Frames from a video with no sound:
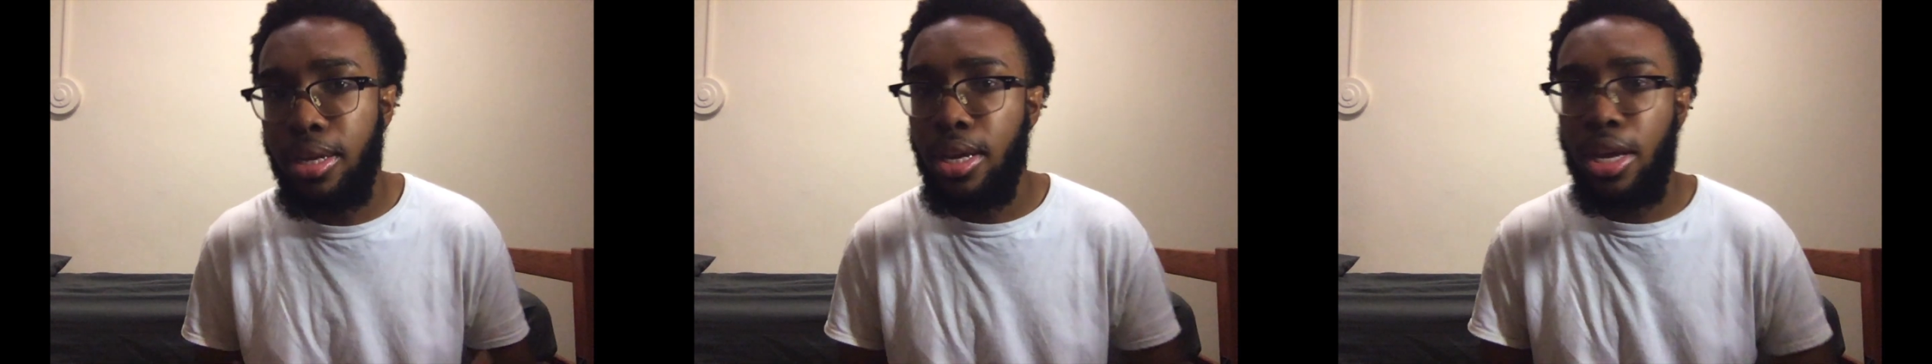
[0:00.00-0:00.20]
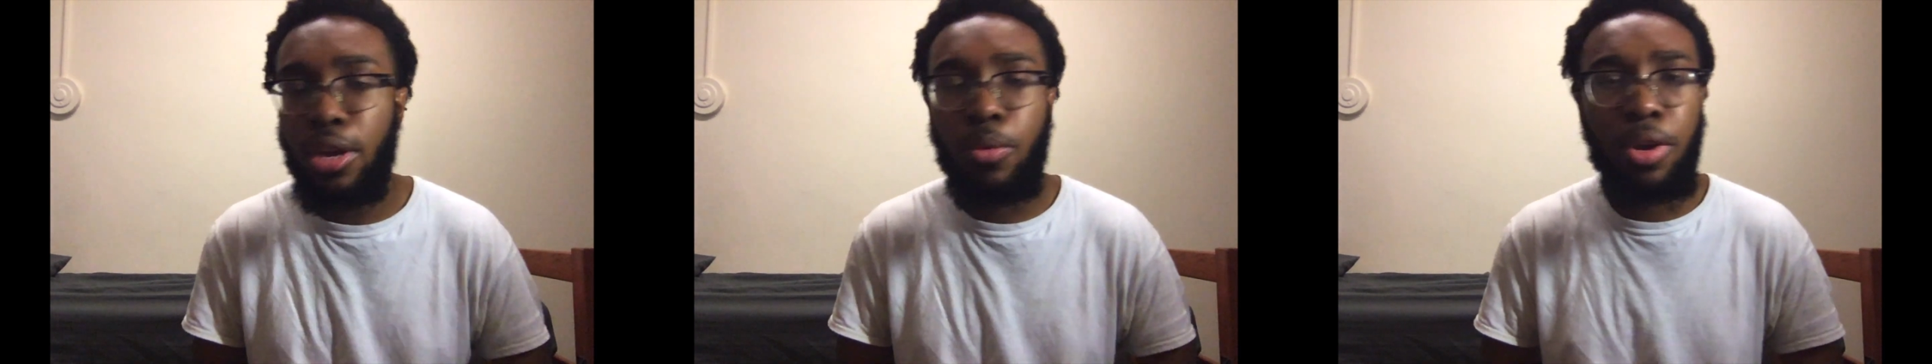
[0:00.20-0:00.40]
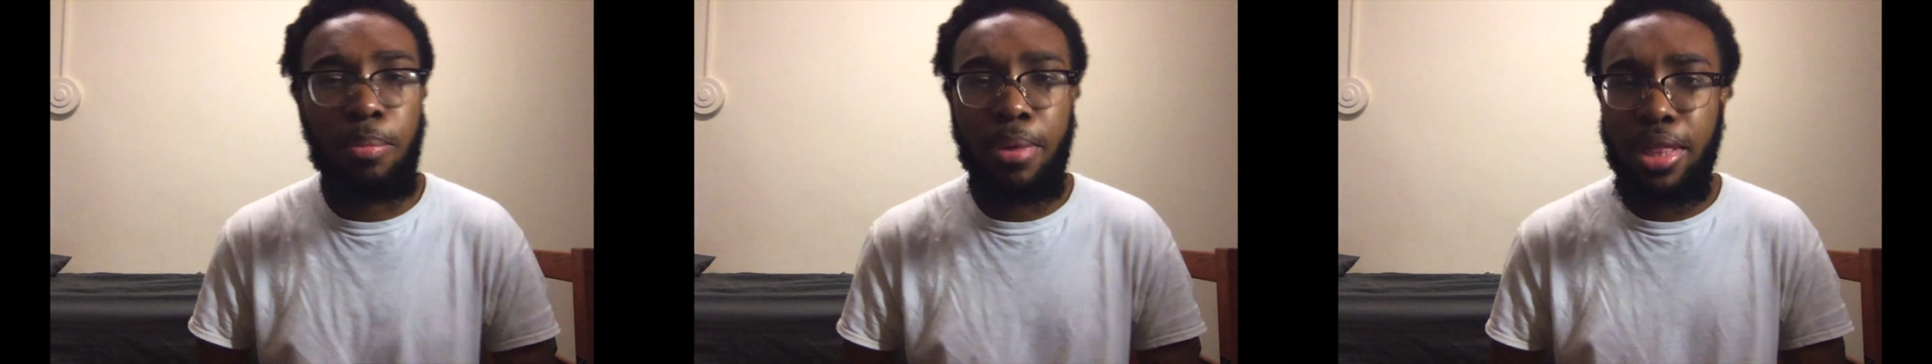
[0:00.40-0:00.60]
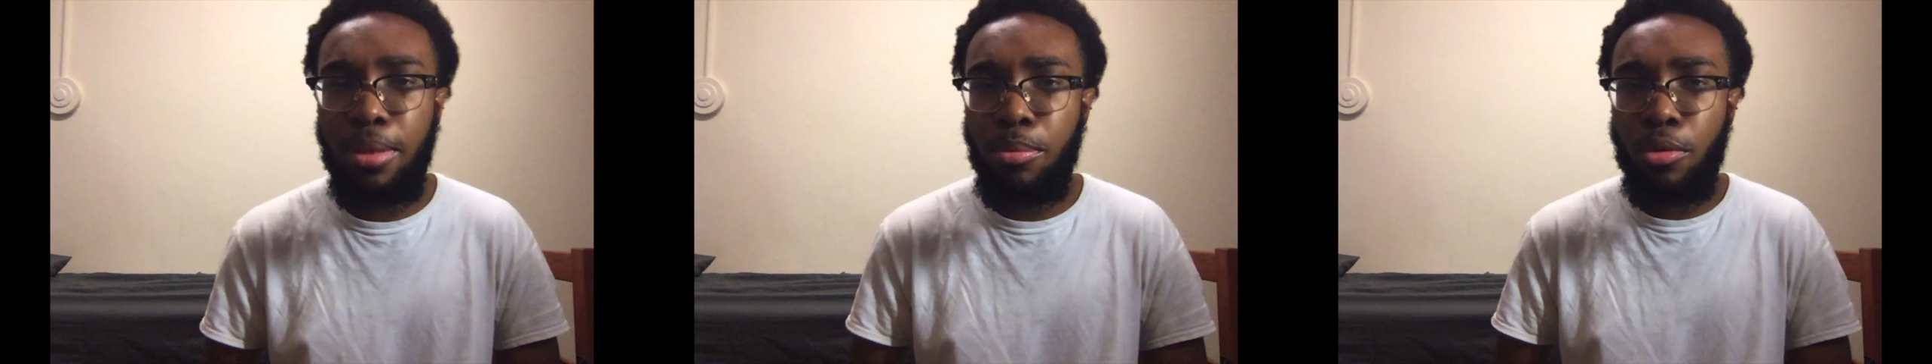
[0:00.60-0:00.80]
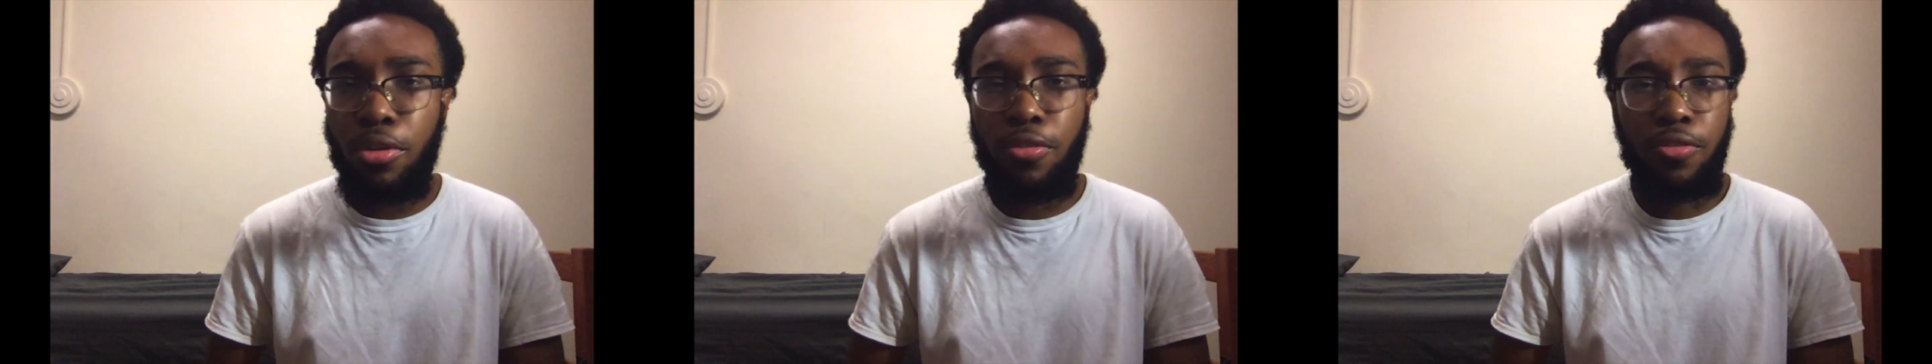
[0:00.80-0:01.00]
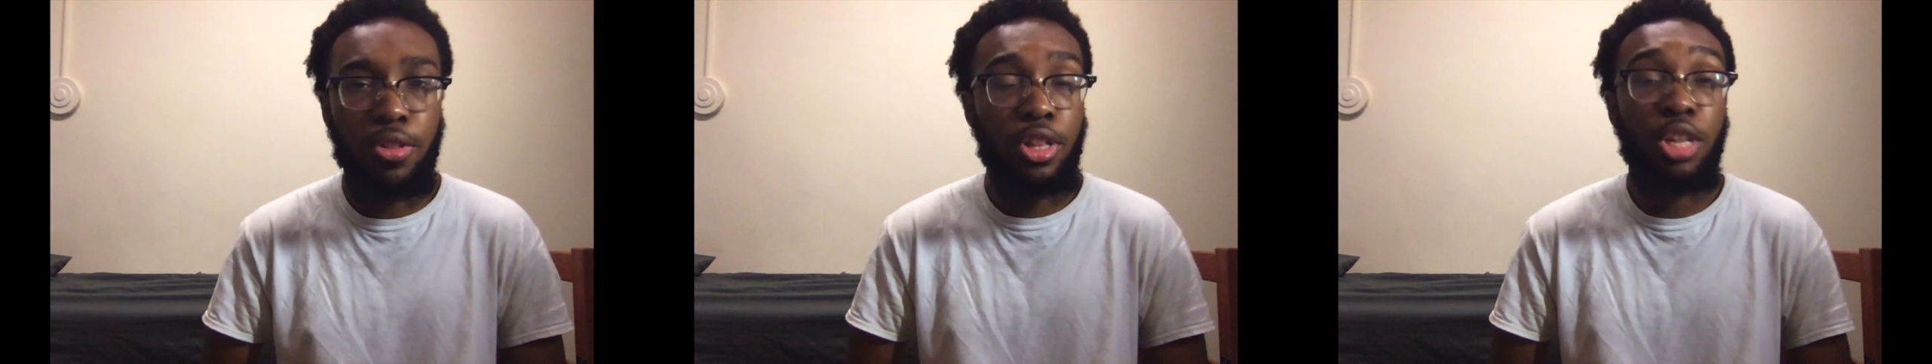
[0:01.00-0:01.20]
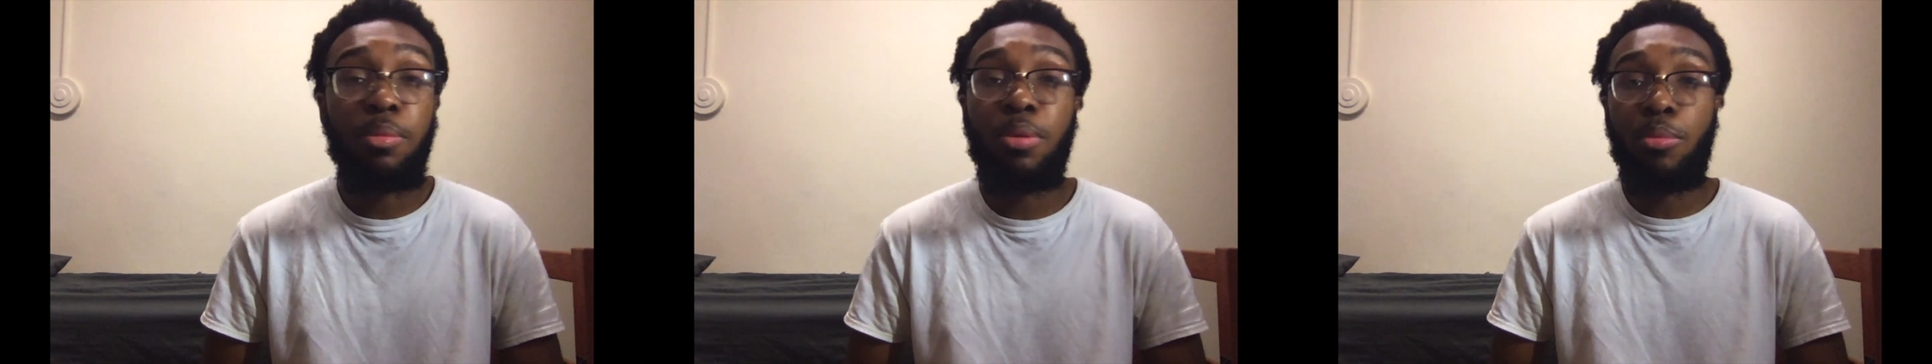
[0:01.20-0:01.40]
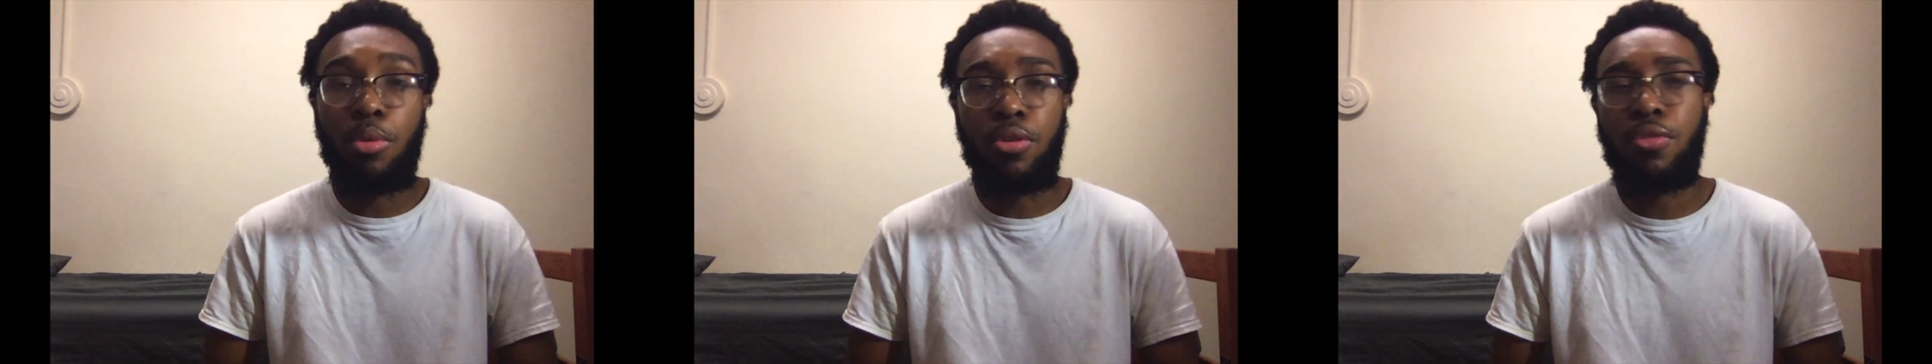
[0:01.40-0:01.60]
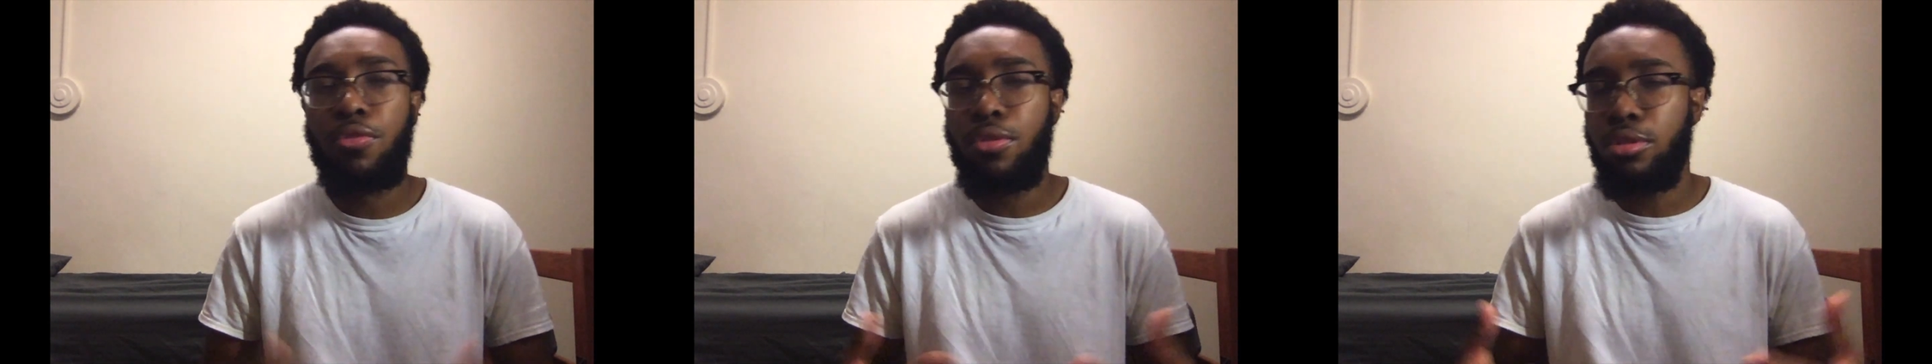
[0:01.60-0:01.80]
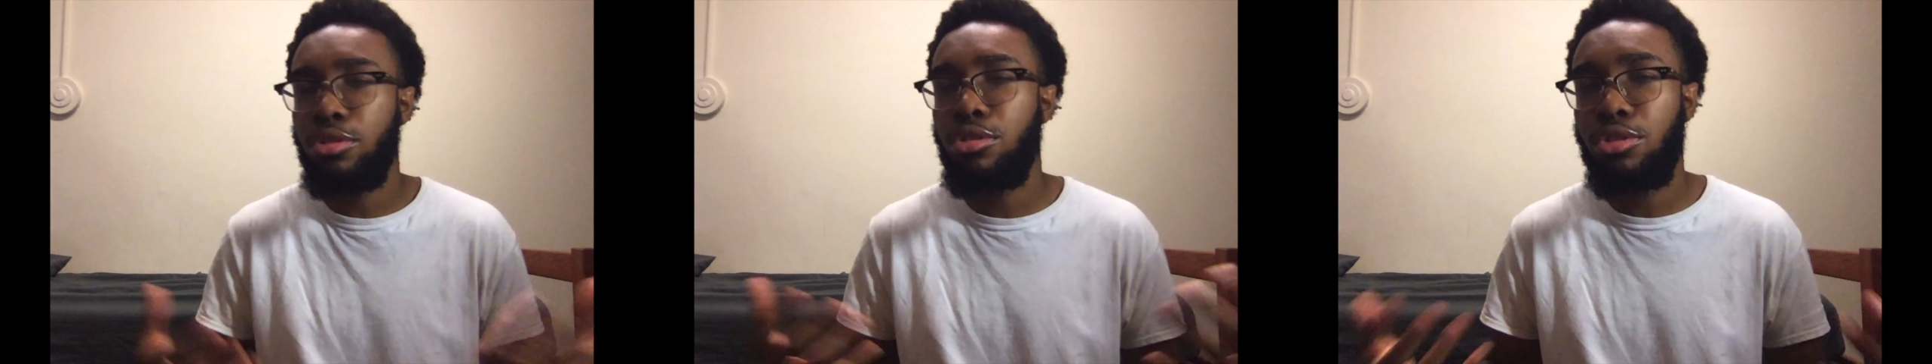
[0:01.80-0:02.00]
It would have made the movie feel a little bit more
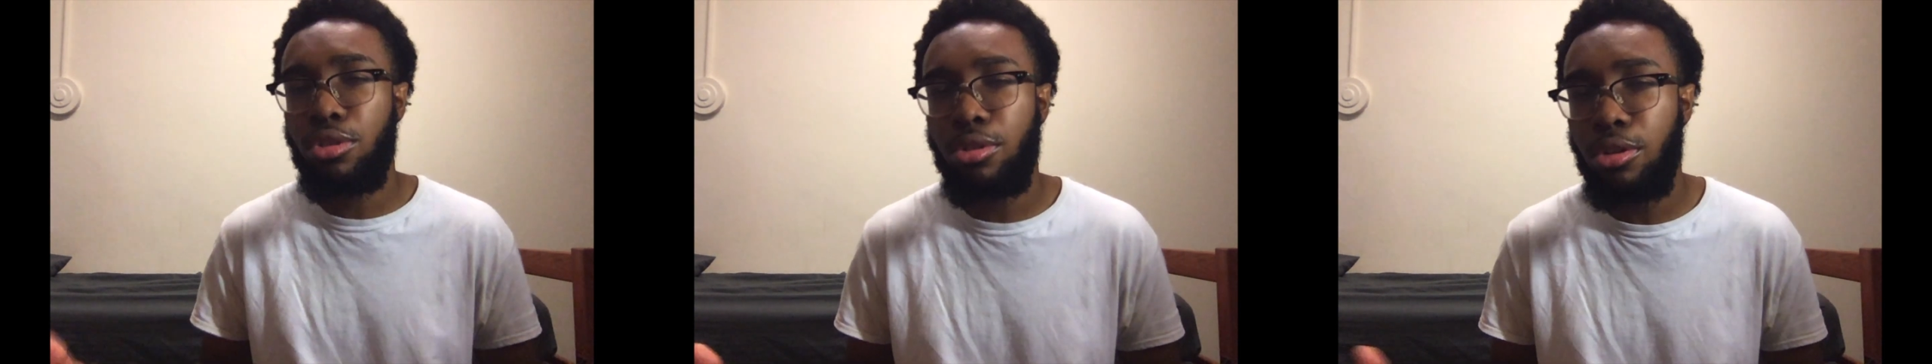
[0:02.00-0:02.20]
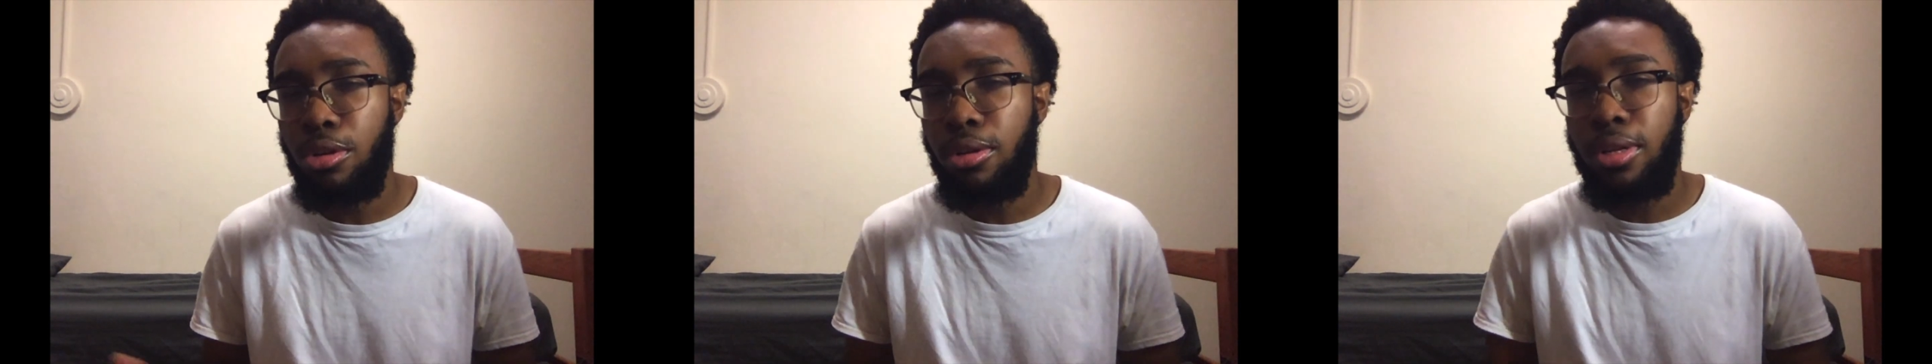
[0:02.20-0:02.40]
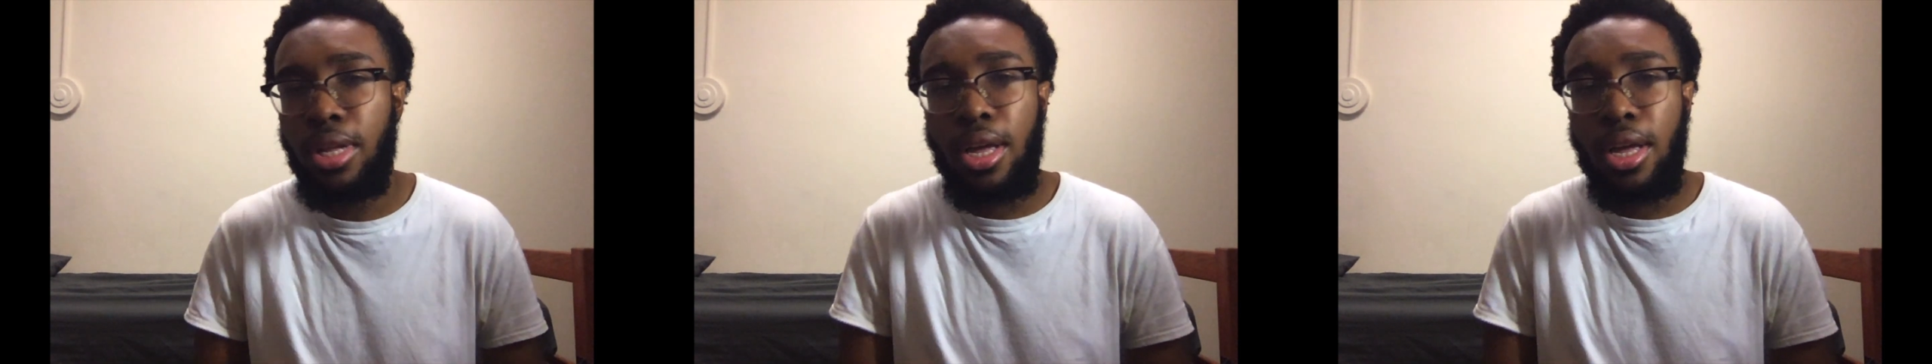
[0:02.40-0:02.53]
full circle,